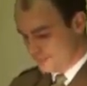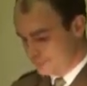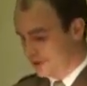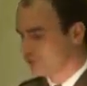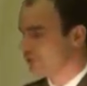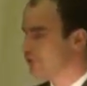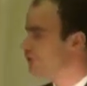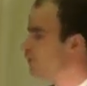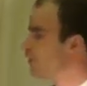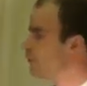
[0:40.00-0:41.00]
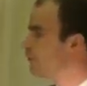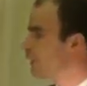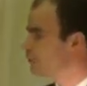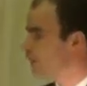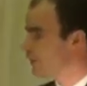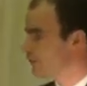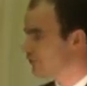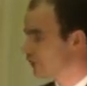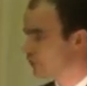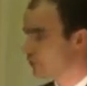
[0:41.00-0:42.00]
and in precedent ranks after
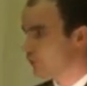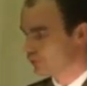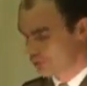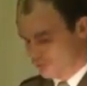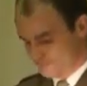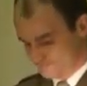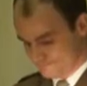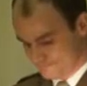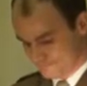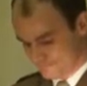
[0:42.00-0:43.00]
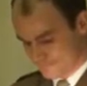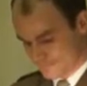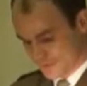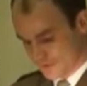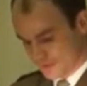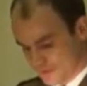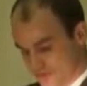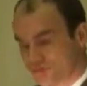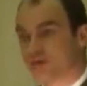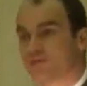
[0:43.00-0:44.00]
such awards. The
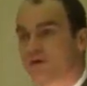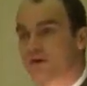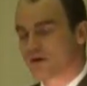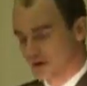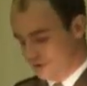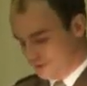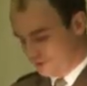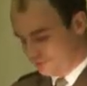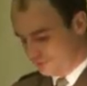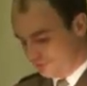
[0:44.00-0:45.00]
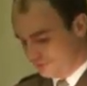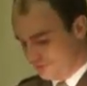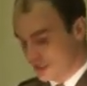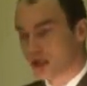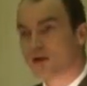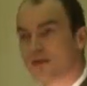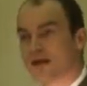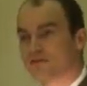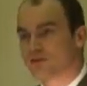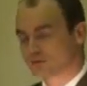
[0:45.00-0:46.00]
certificate is in the form of an
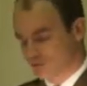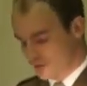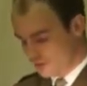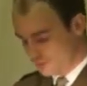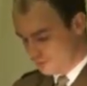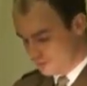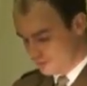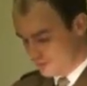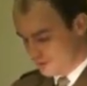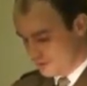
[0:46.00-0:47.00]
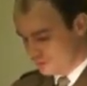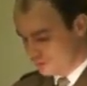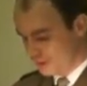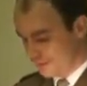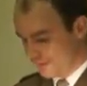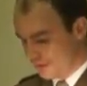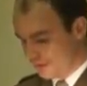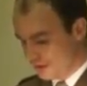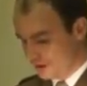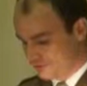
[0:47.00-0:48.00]
illuminated scroll signed by the
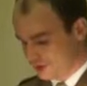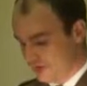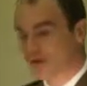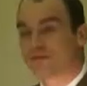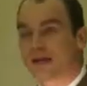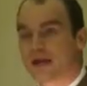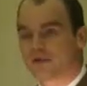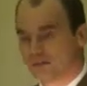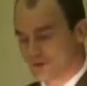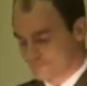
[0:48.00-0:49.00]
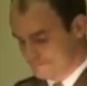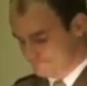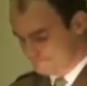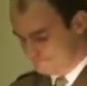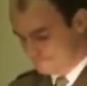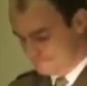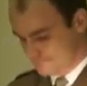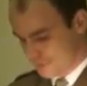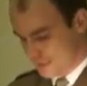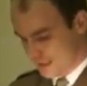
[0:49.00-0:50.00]
Lord Lieutenant of the county.
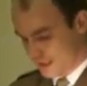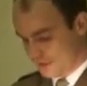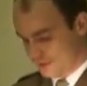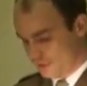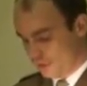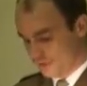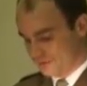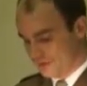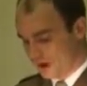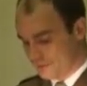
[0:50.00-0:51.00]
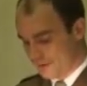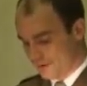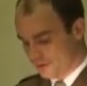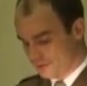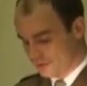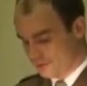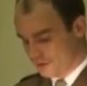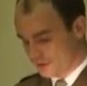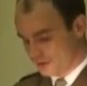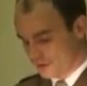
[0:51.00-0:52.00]
It is an award of high merit of
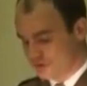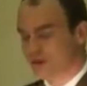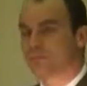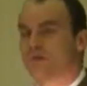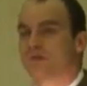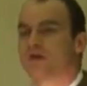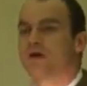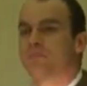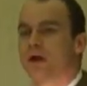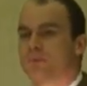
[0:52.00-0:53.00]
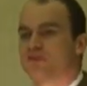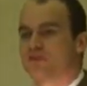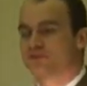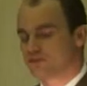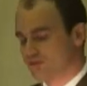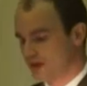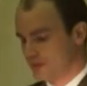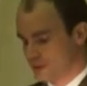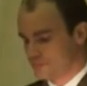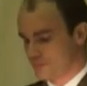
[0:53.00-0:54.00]
which the recipient may be
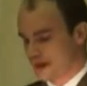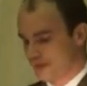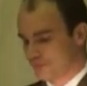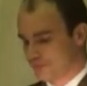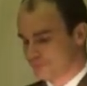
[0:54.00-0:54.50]
justifiably proud.